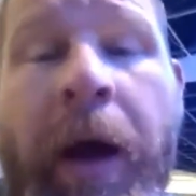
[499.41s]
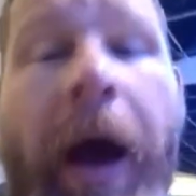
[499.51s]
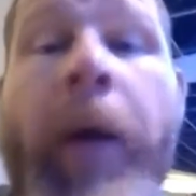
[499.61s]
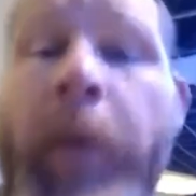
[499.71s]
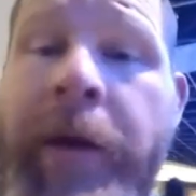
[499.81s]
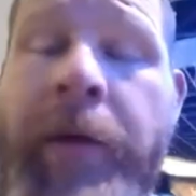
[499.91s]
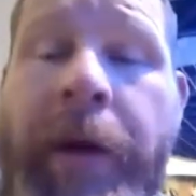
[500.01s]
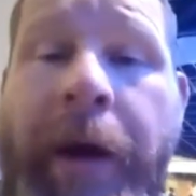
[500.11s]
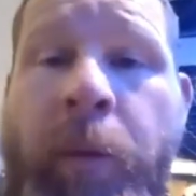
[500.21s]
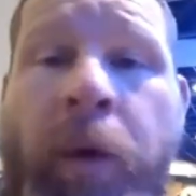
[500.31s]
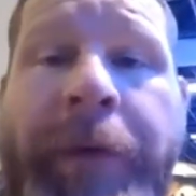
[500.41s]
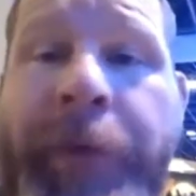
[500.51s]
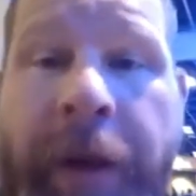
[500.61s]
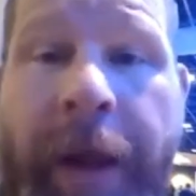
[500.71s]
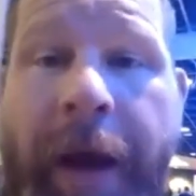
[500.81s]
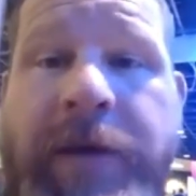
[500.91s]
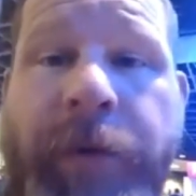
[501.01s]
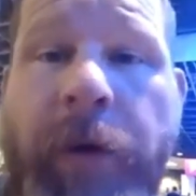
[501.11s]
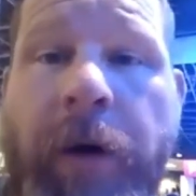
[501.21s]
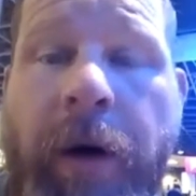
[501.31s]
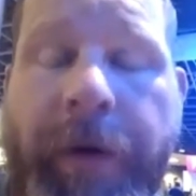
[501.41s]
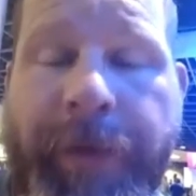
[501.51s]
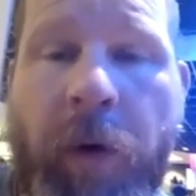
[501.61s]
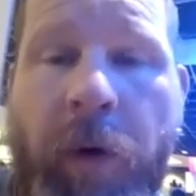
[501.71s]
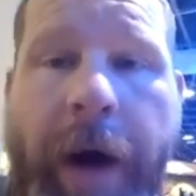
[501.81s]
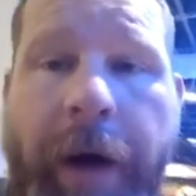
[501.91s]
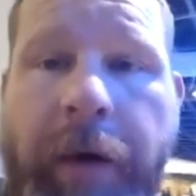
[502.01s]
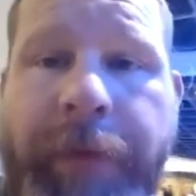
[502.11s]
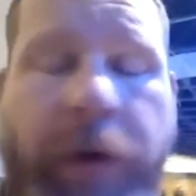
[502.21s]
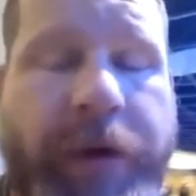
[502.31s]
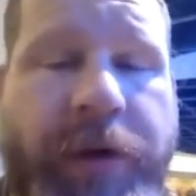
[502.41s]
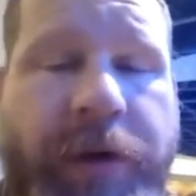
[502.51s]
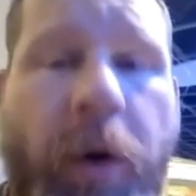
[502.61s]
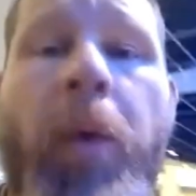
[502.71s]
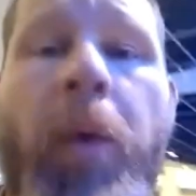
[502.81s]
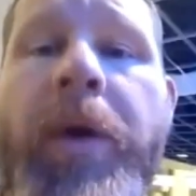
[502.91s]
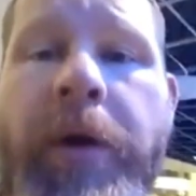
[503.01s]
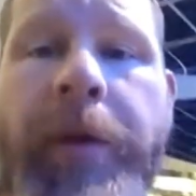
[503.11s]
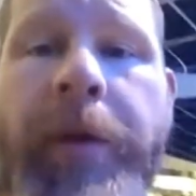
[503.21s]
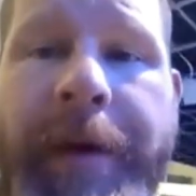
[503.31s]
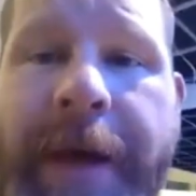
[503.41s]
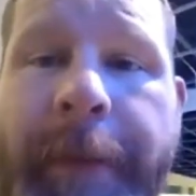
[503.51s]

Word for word: I went and worked freelance for for a while, for a short short bit of time.